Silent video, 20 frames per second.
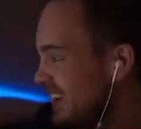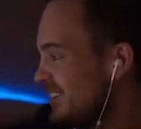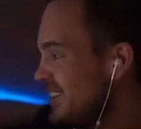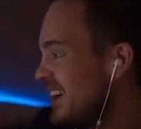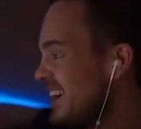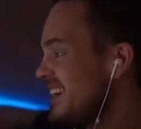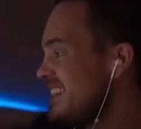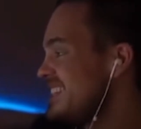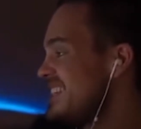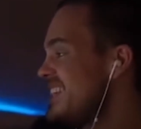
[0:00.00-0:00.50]

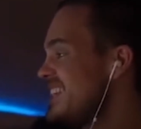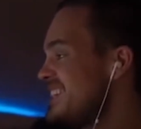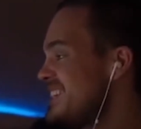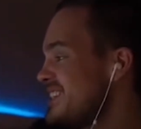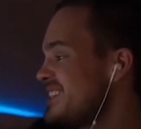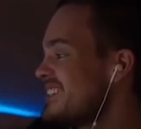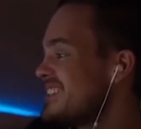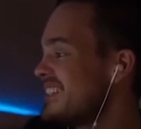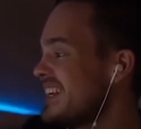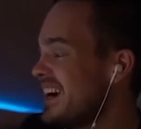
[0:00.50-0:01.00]
Why is he
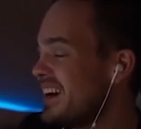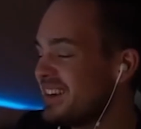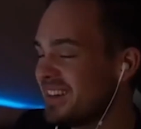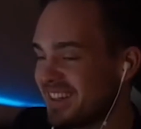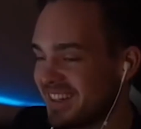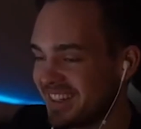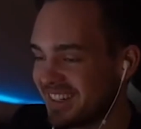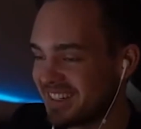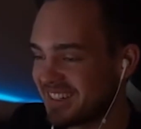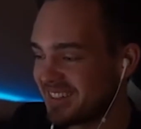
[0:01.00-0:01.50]
just down
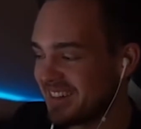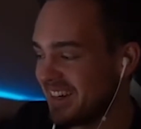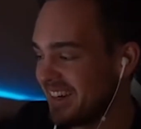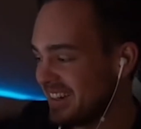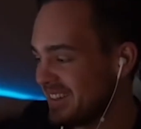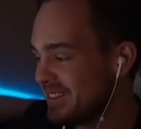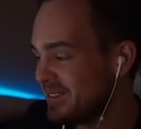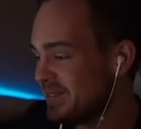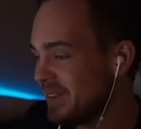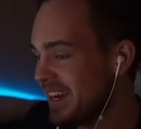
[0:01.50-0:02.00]
on the
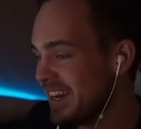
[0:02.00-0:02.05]
ground,